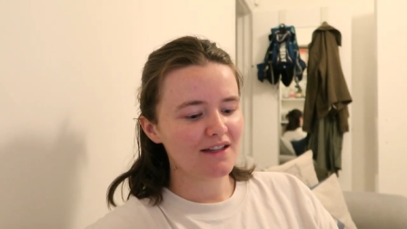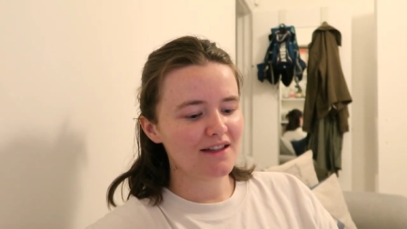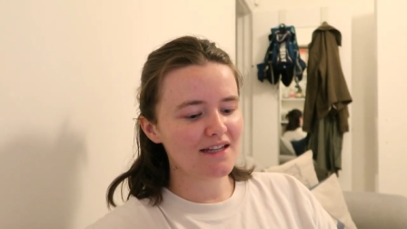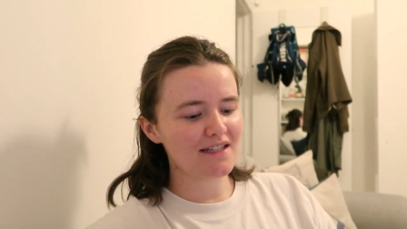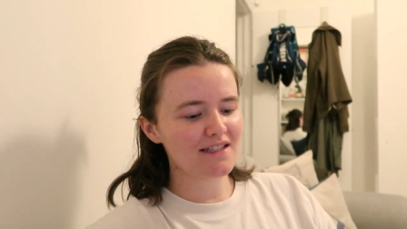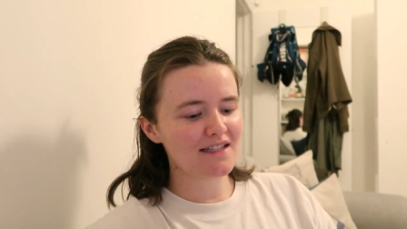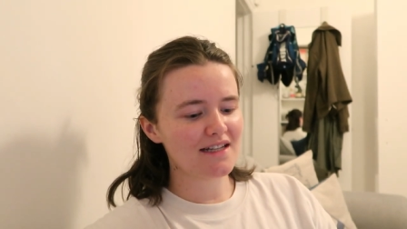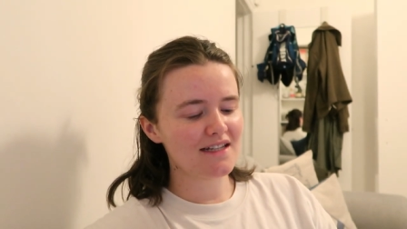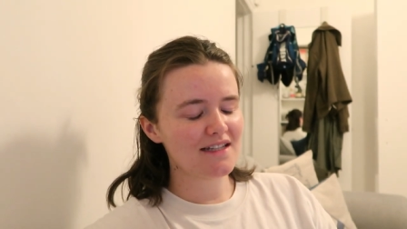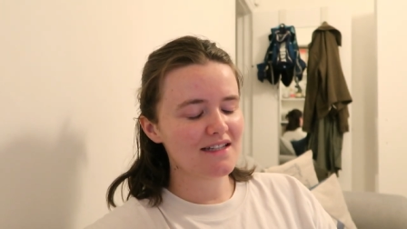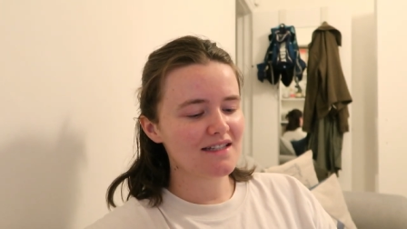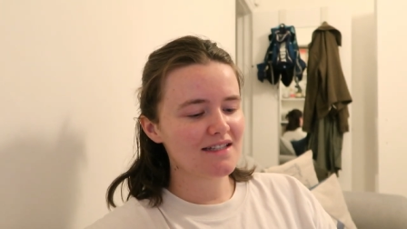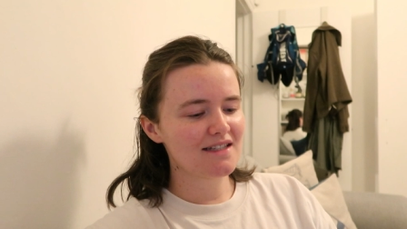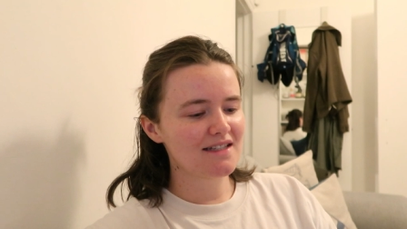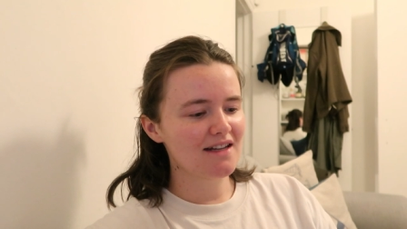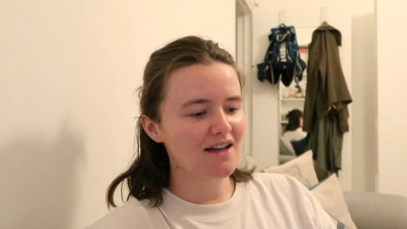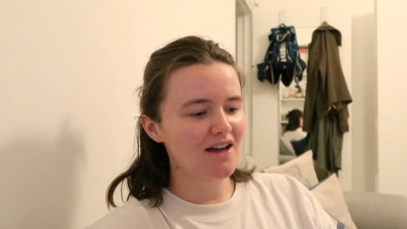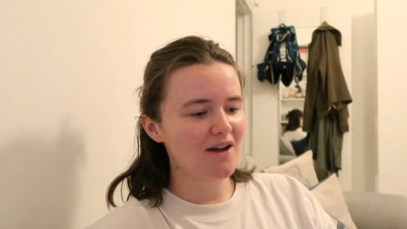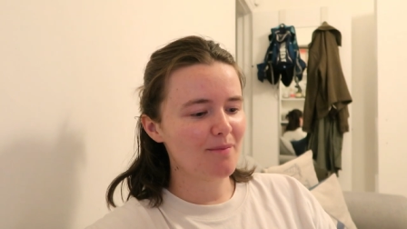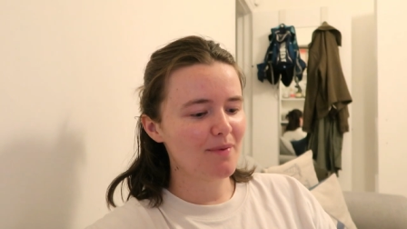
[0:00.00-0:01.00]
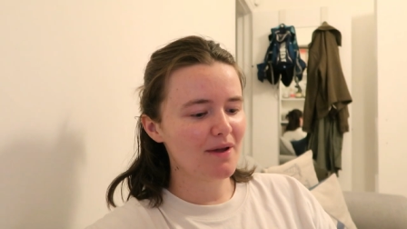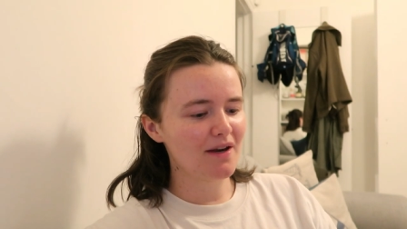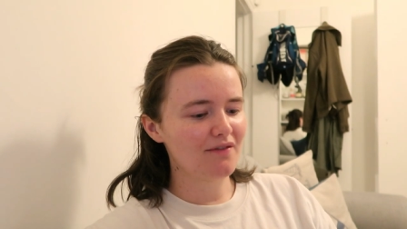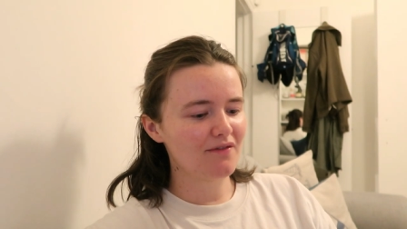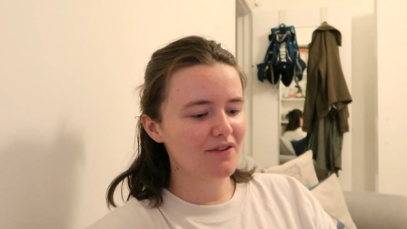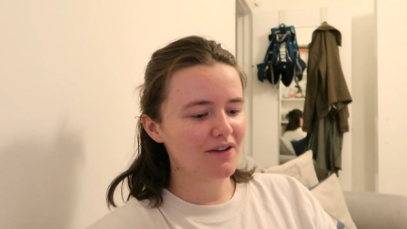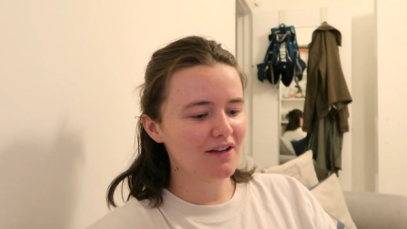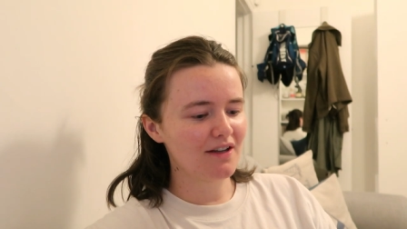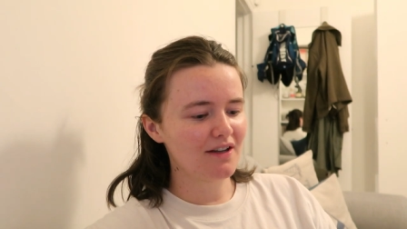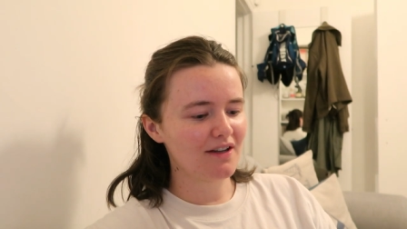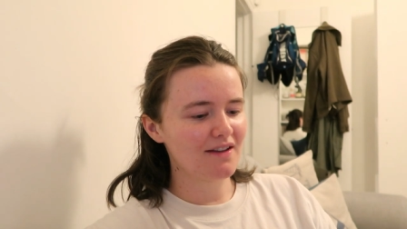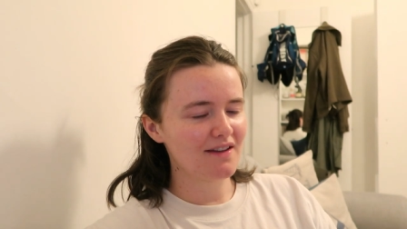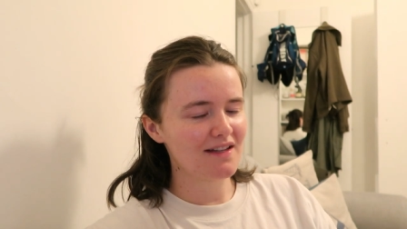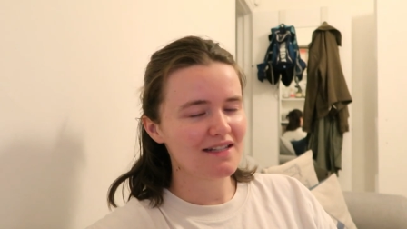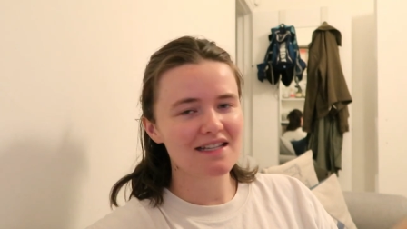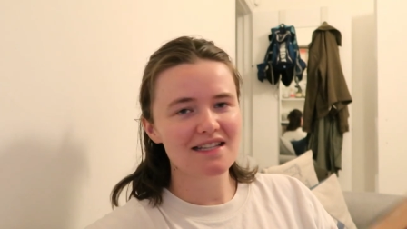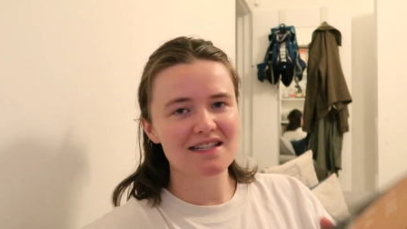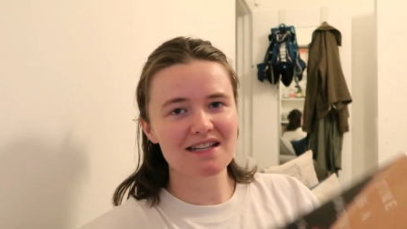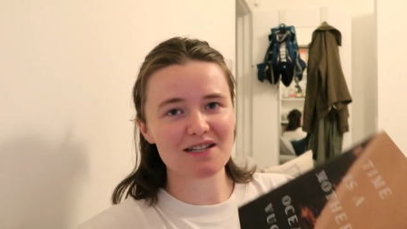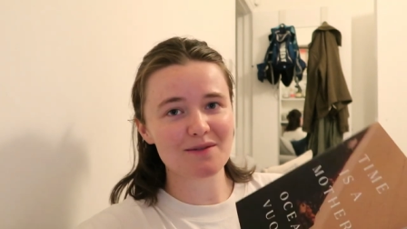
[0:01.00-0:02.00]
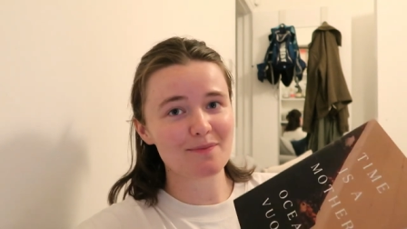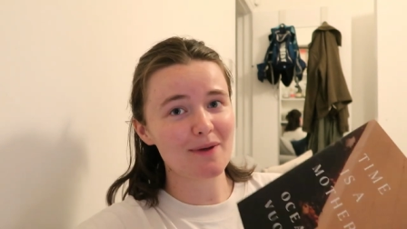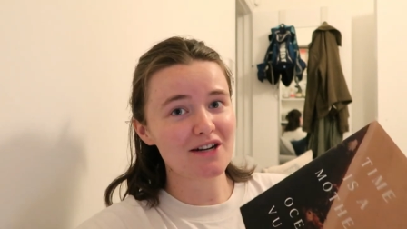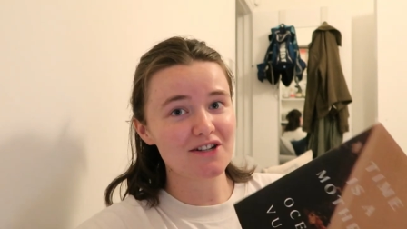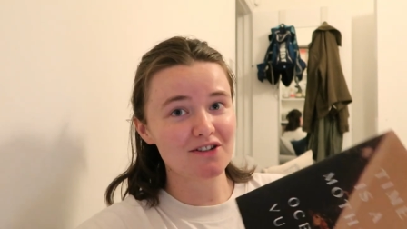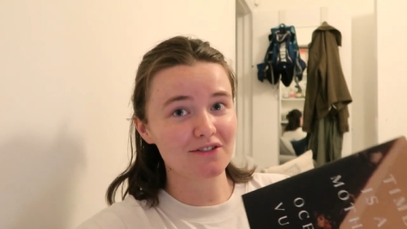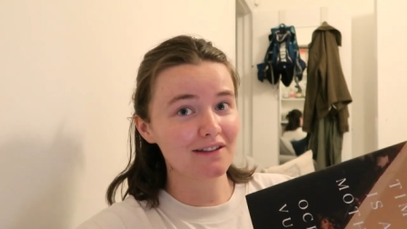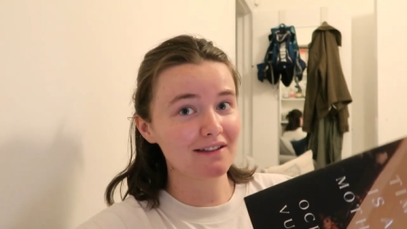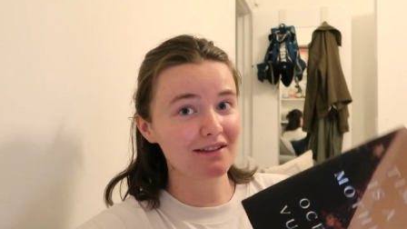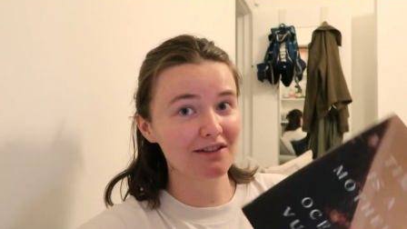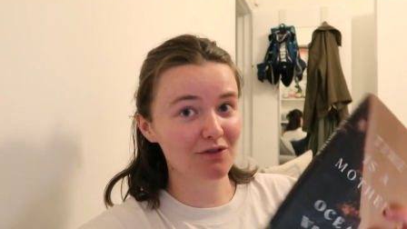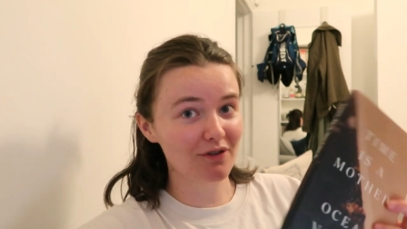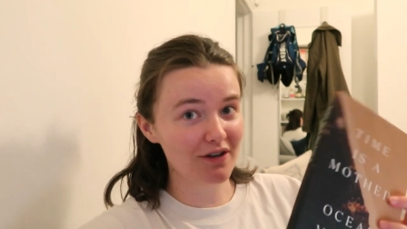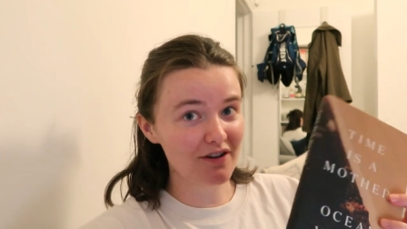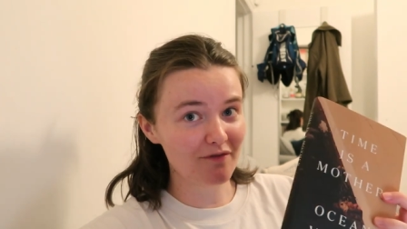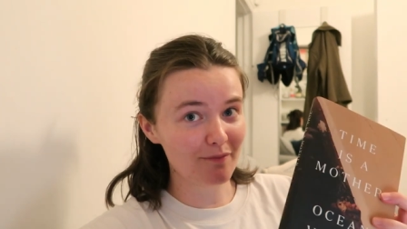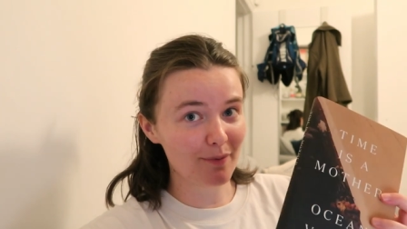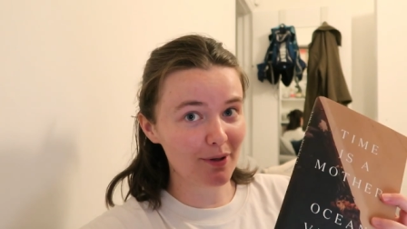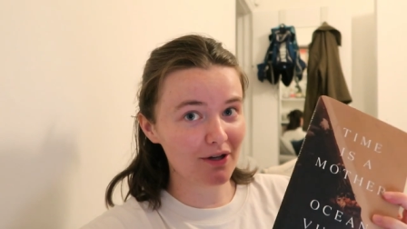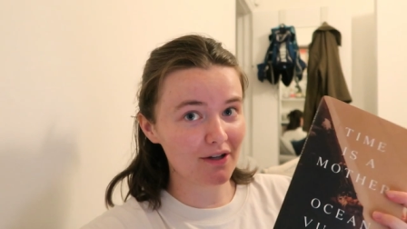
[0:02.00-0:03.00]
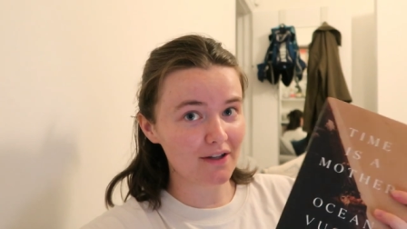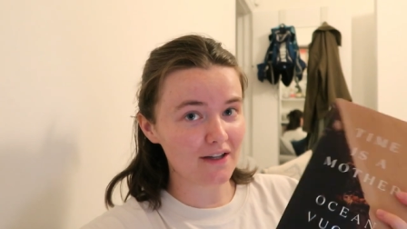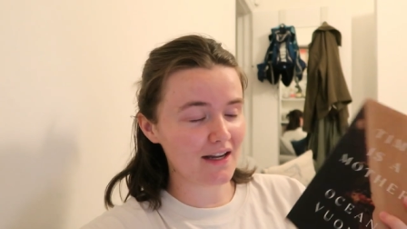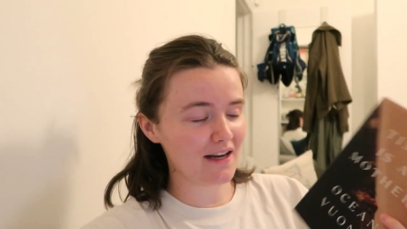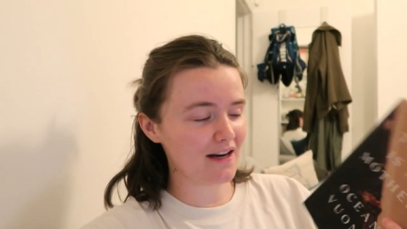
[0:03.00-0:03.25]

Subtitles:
this is a bit of a, this is a special little grief book,